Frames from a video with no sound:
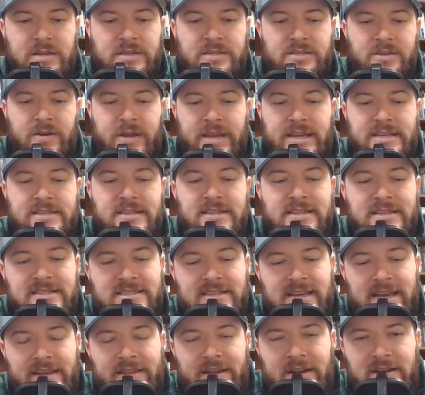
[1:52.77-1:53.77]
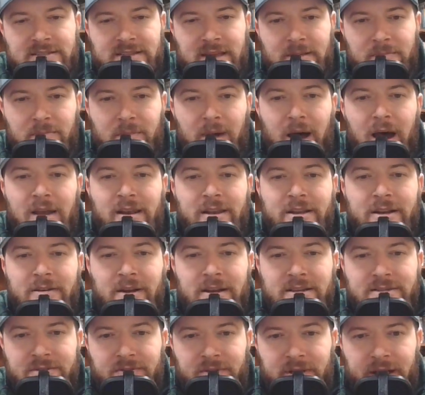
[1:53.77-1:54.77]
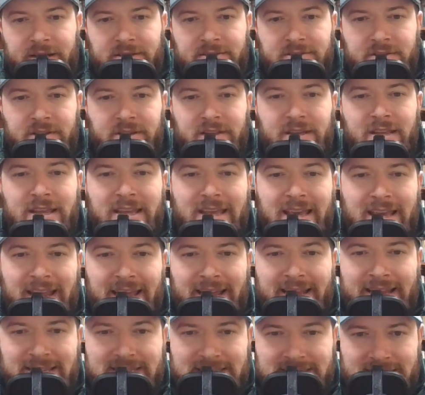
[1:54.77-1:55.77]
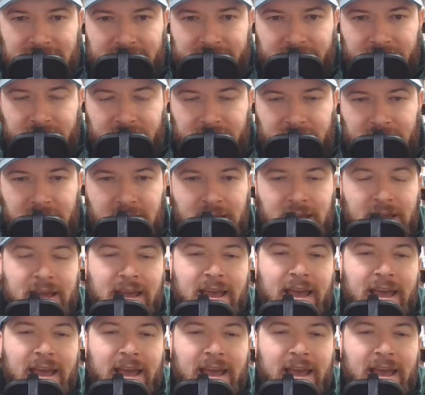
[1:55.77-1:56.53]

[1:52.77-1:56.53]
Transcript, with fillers: So he's going to say there's a bodily resurrection in AD 70,